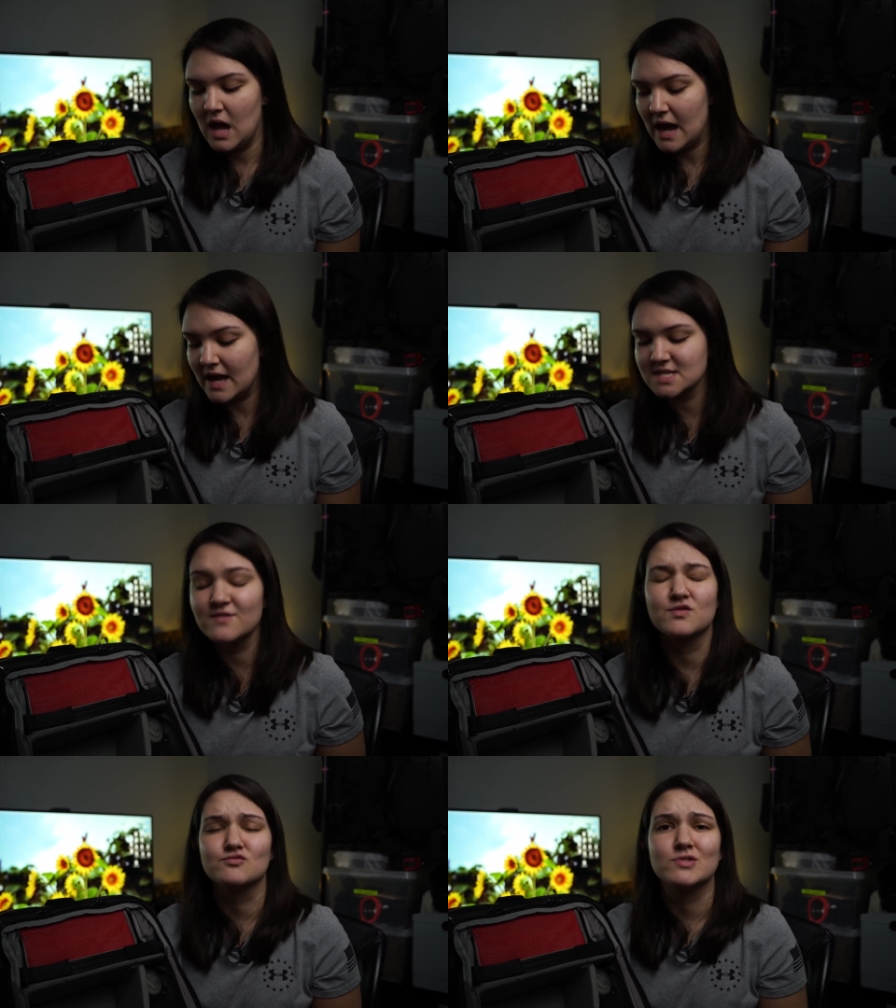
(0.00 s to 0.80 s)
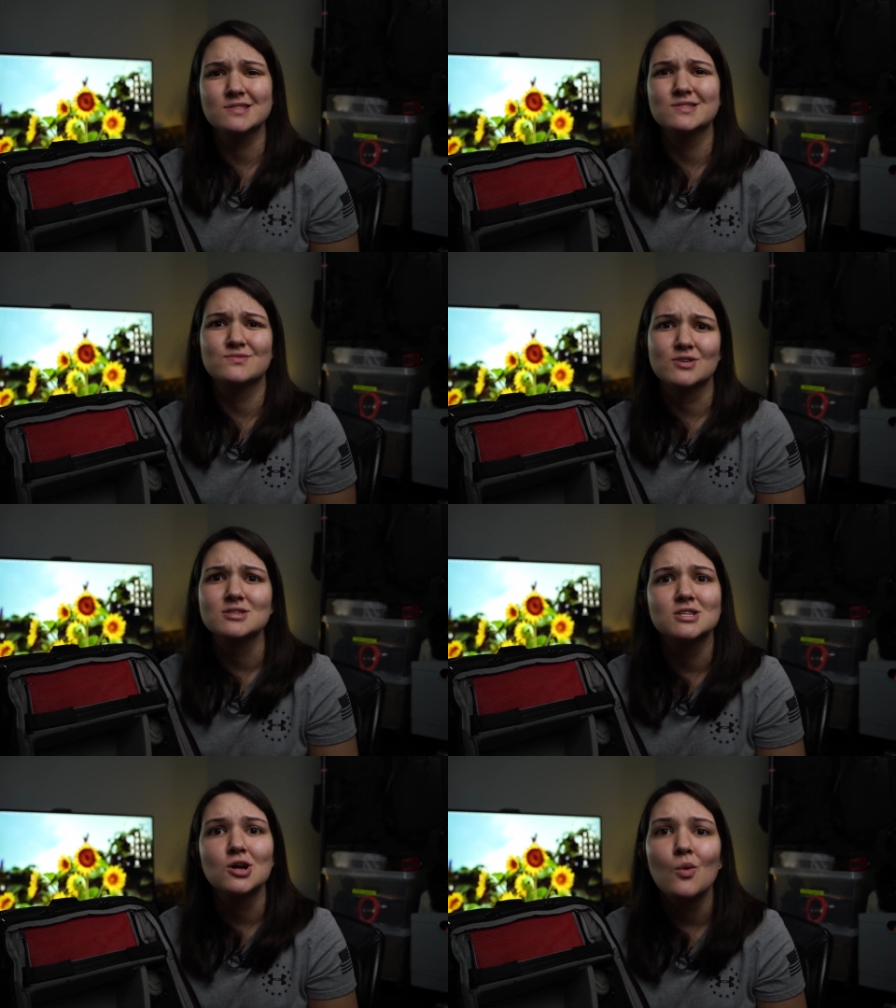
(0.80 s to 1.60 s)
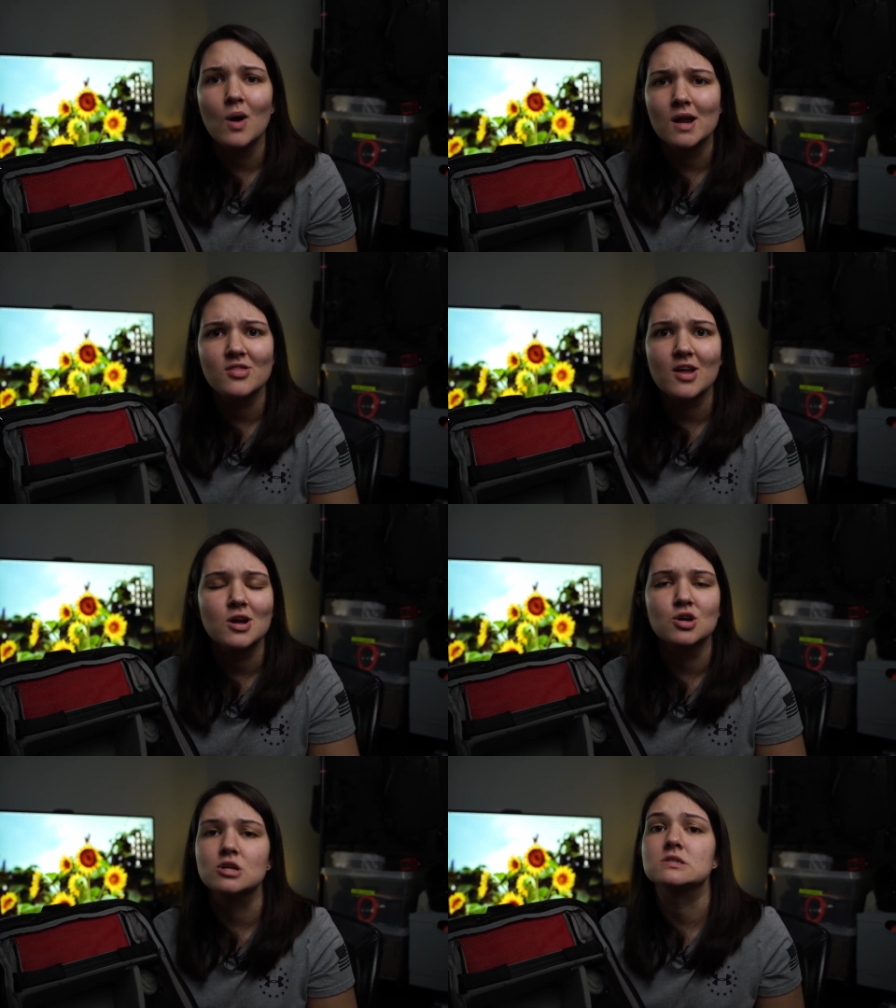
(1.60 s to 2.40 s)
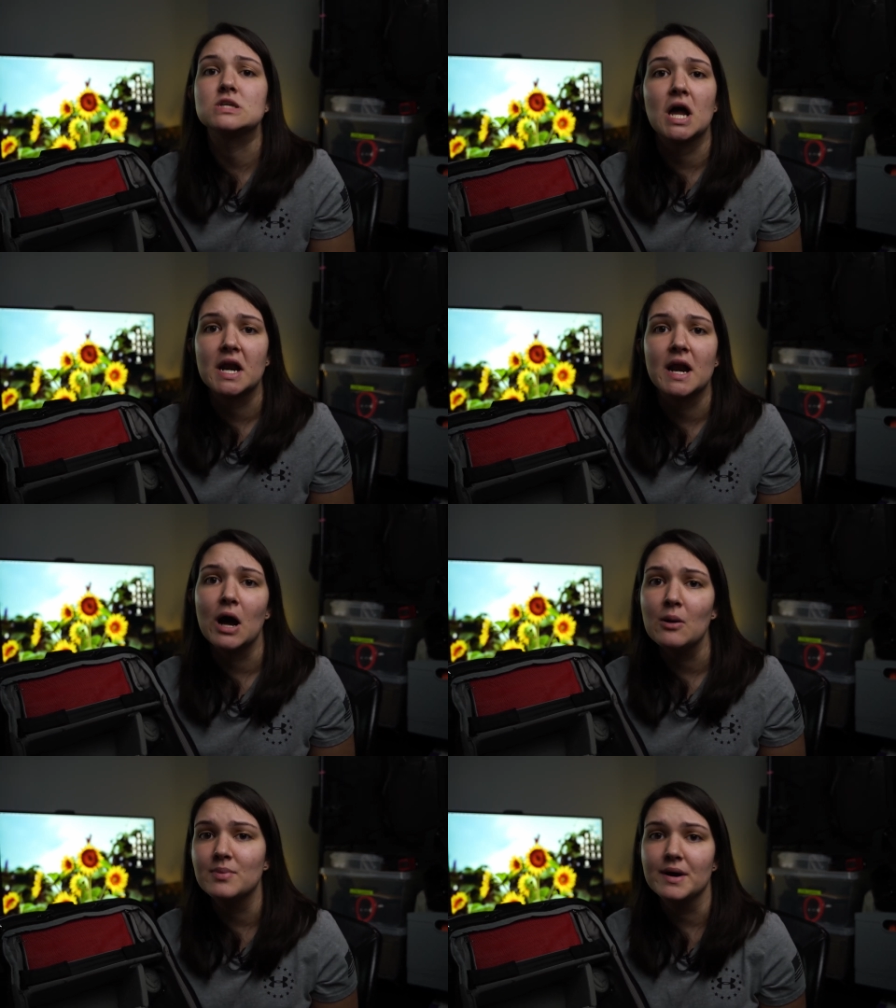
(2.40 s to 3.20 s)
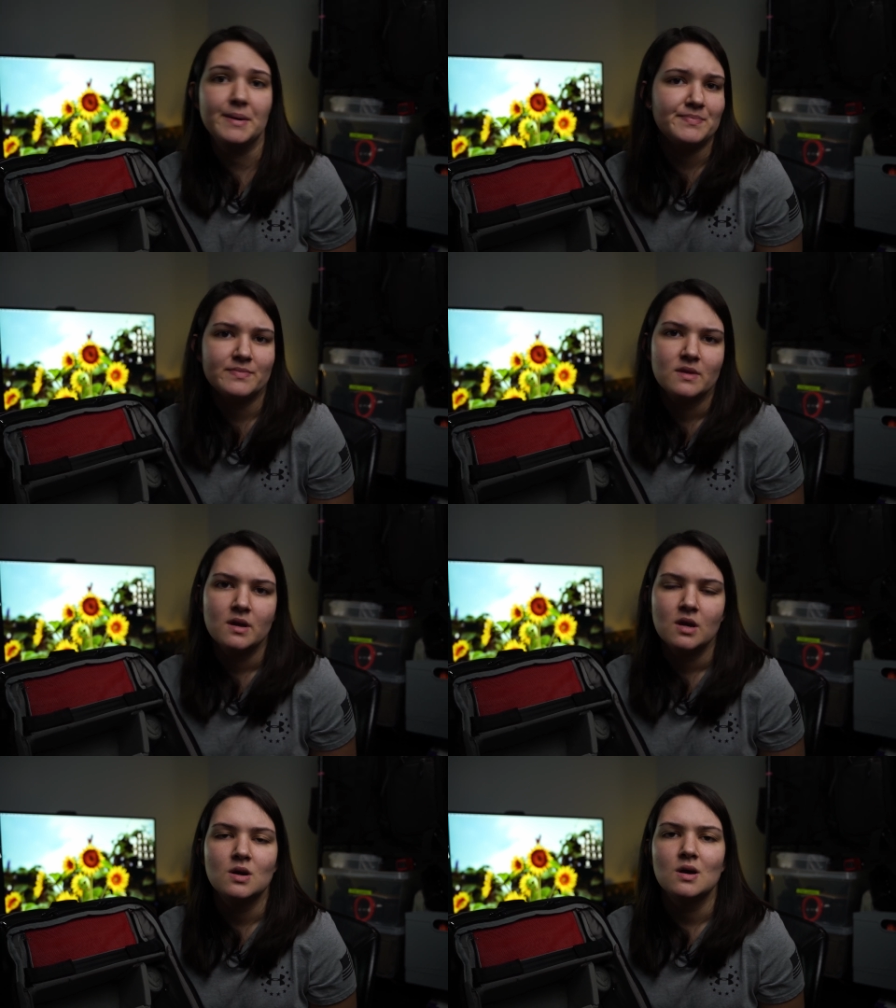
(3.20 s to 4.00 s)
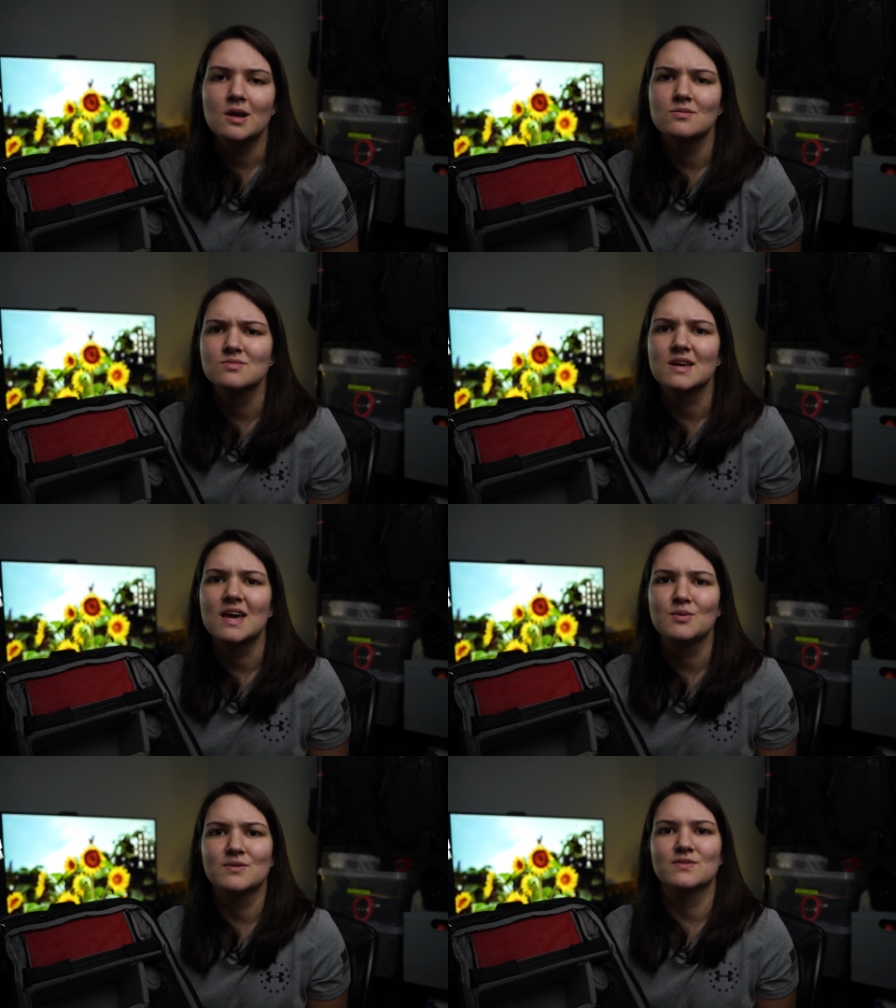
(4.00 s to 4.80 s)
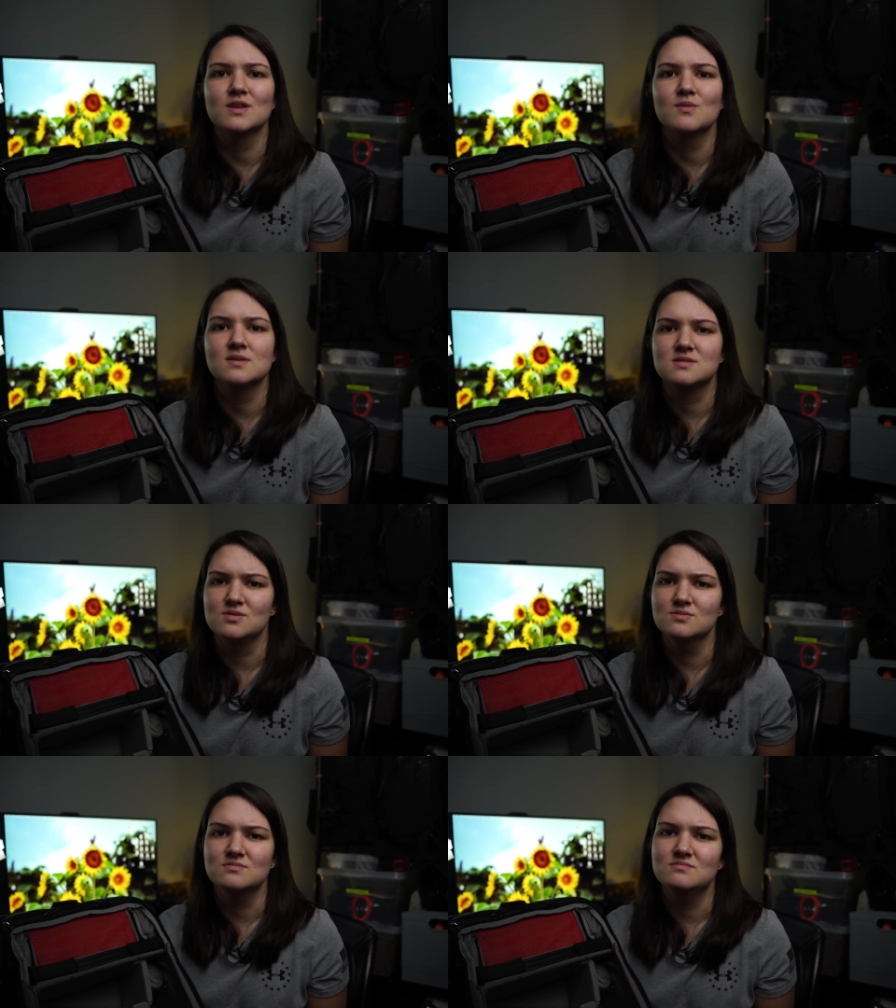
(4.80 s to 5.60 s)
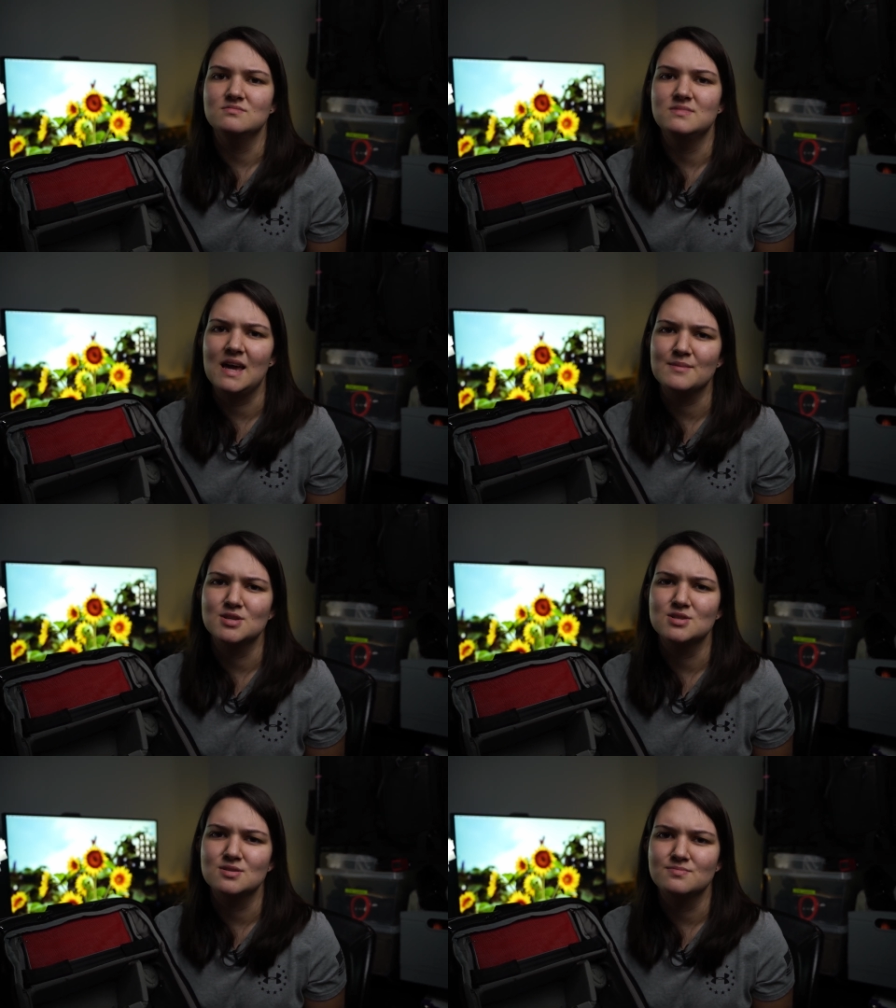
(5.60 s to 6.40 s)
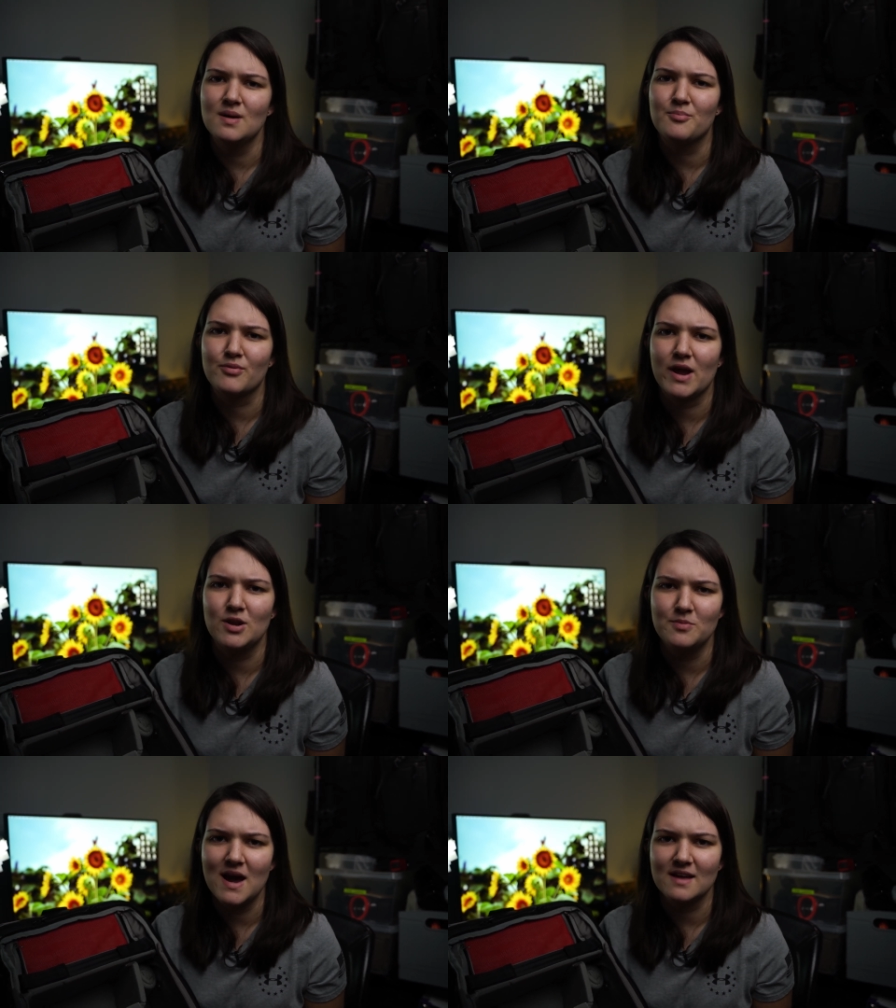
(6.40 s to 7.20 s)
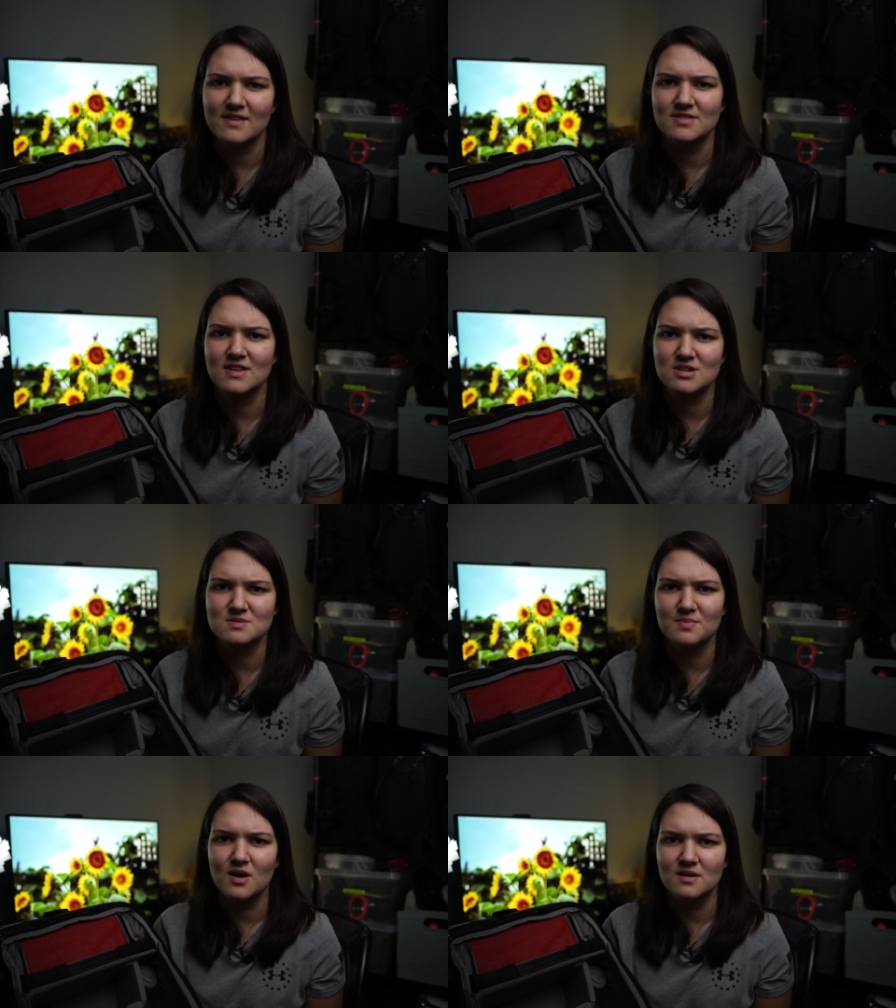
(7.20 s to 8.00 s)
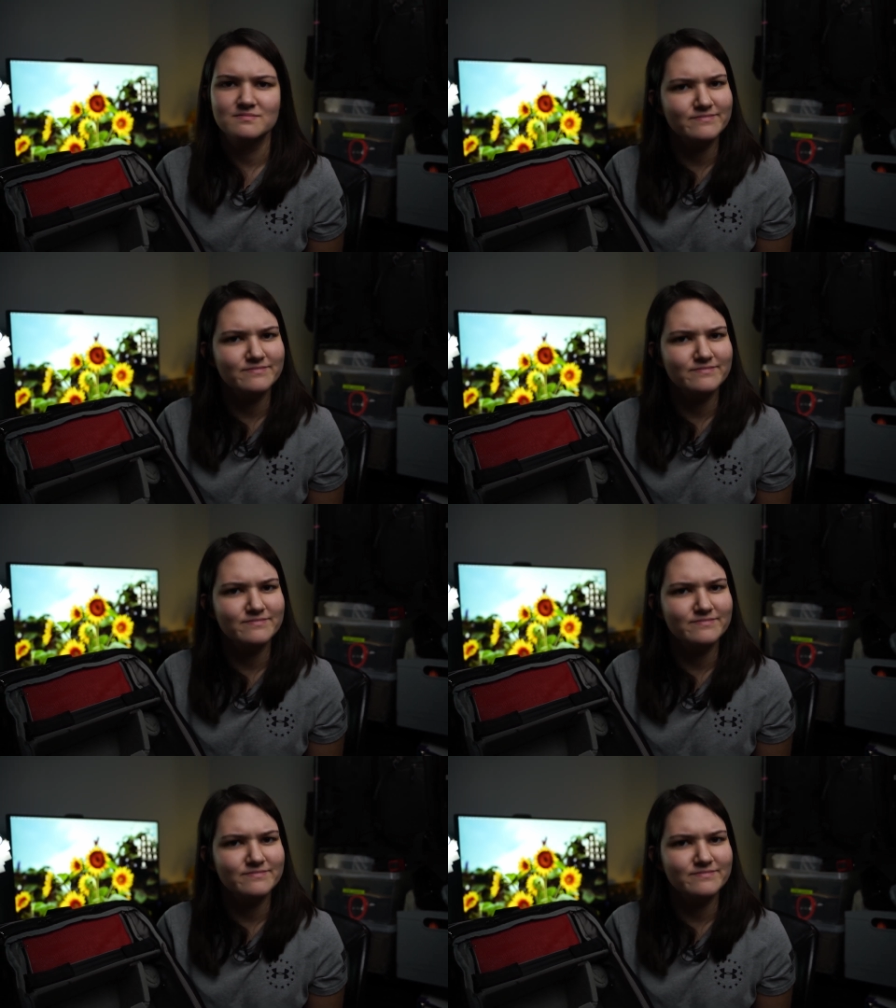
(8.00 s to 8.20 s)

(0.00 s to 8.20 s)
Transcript: I guess if you really don't want it there, you can just cut it out, but I don't think anyone really wants to damage a brand new bag that they just bought.